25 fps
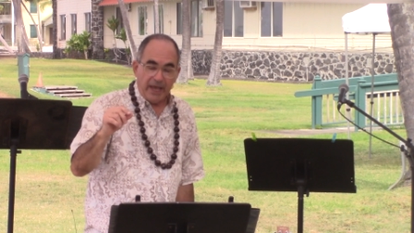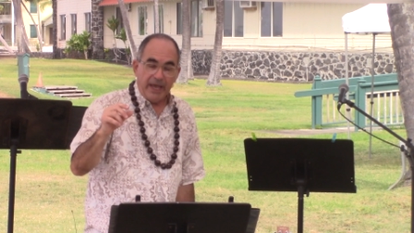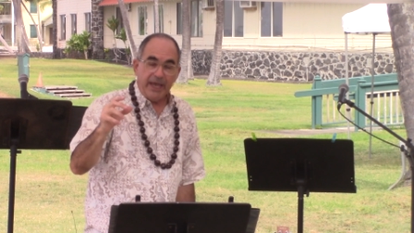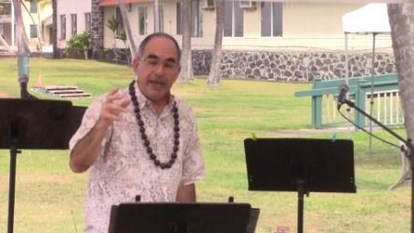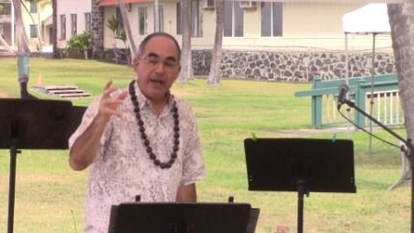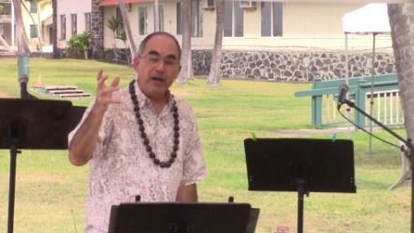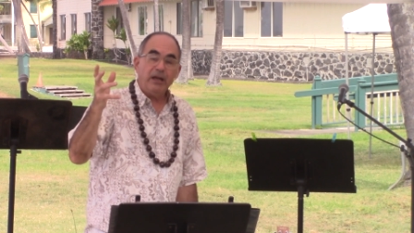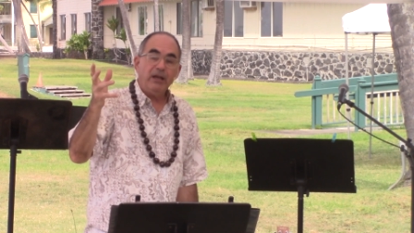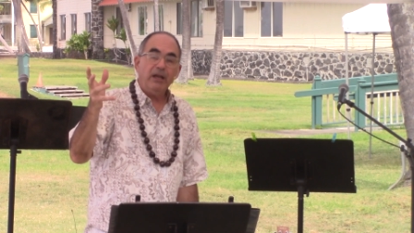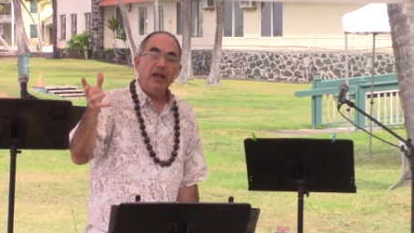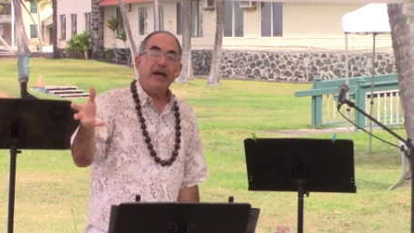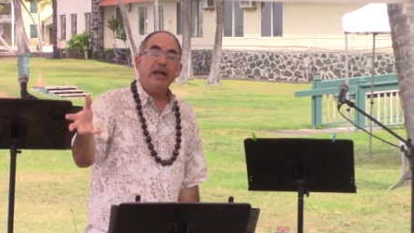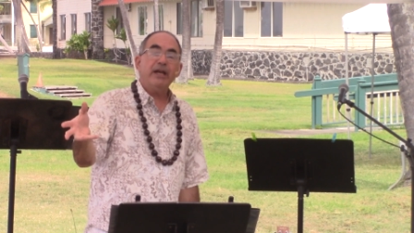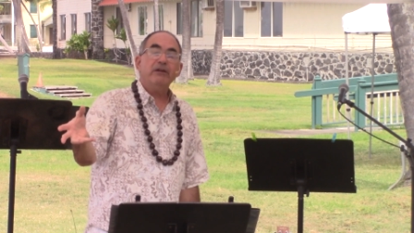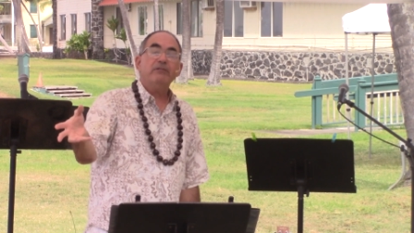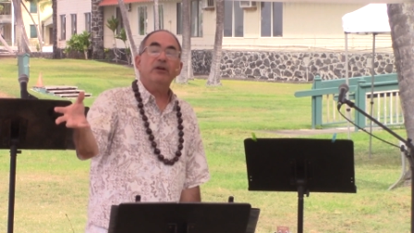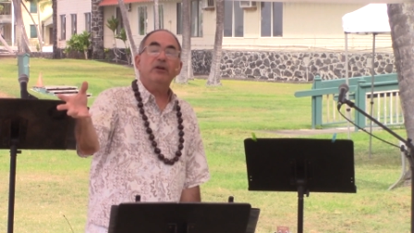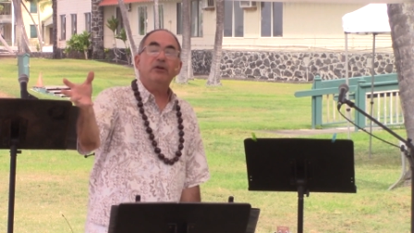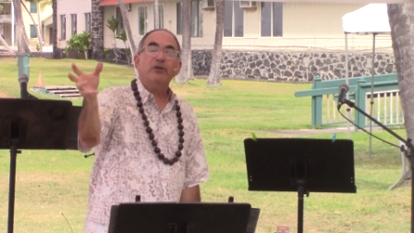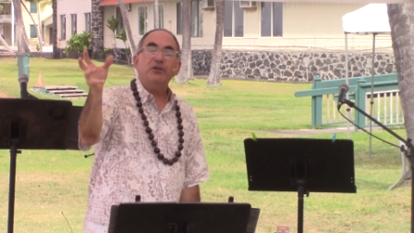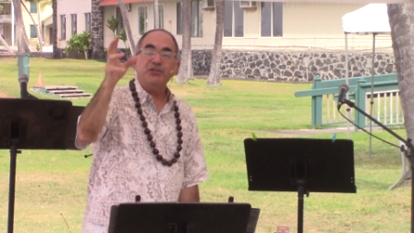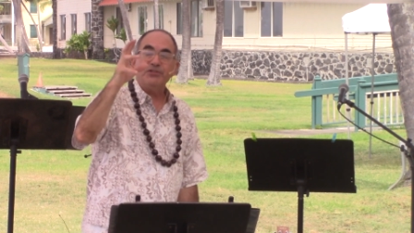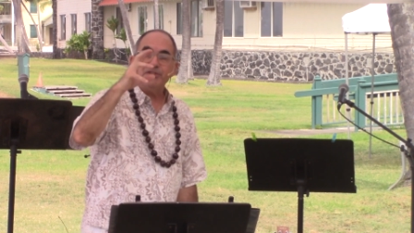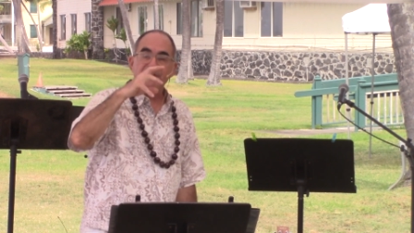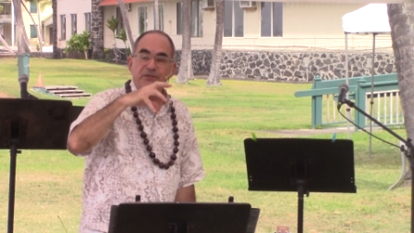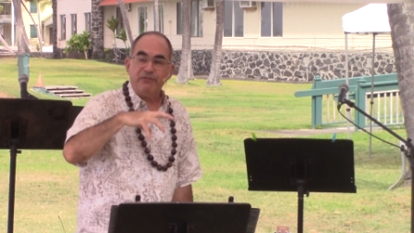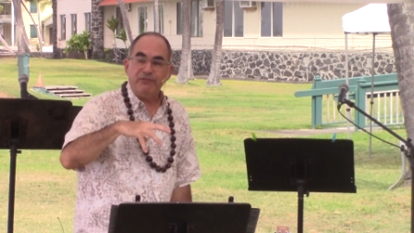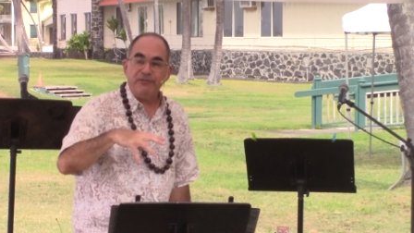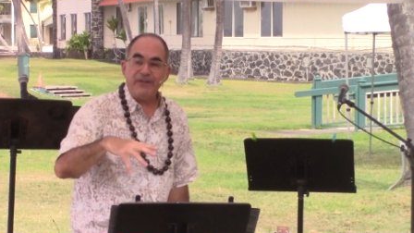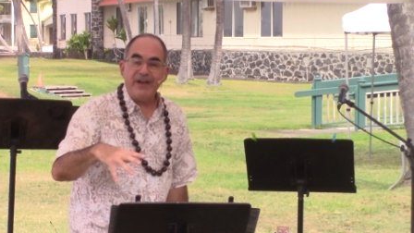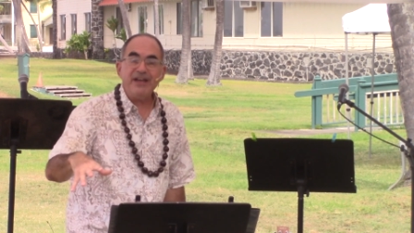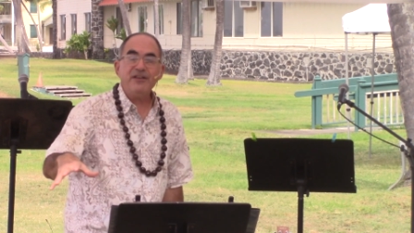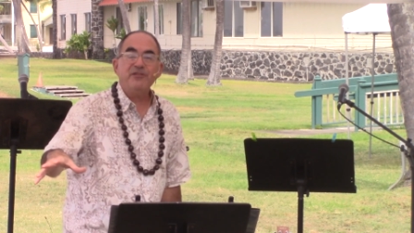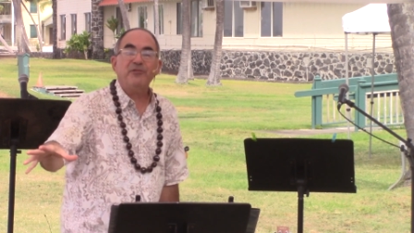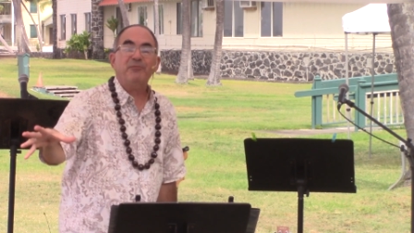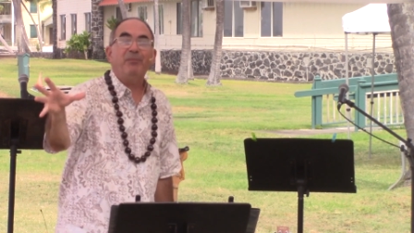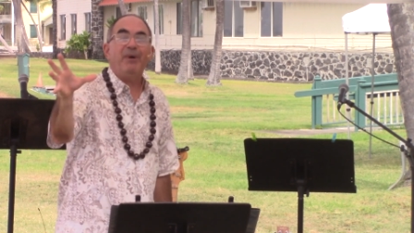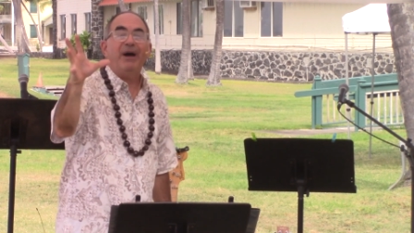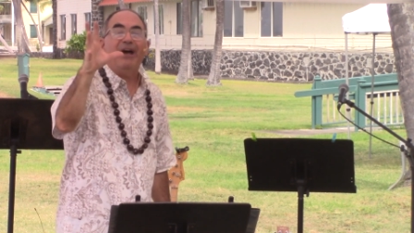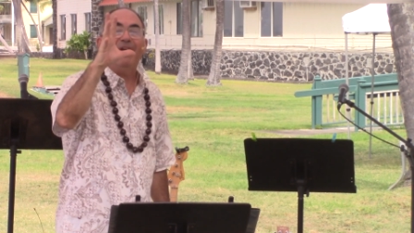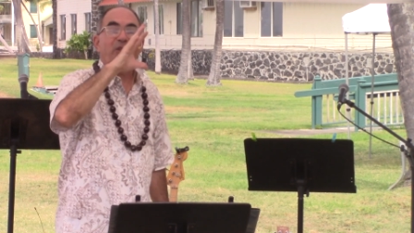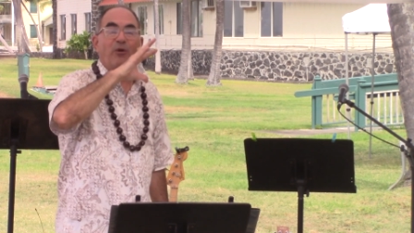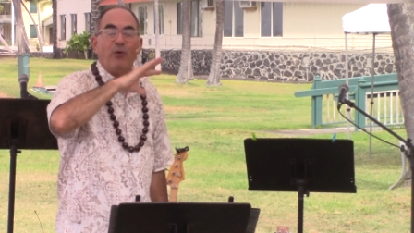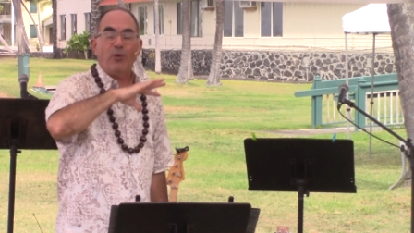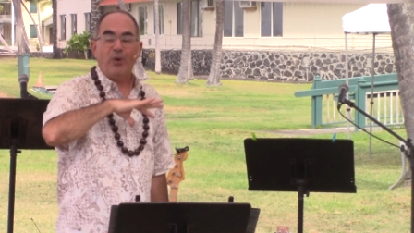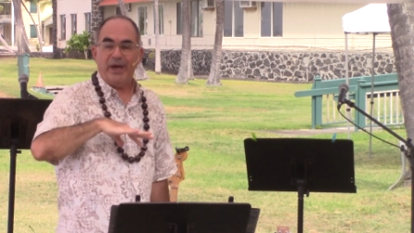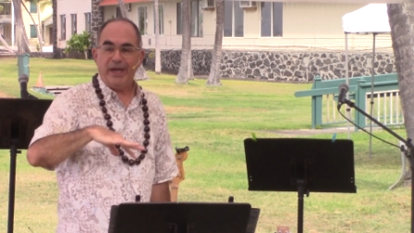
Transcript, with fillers: and a lot of our Christian faith, by the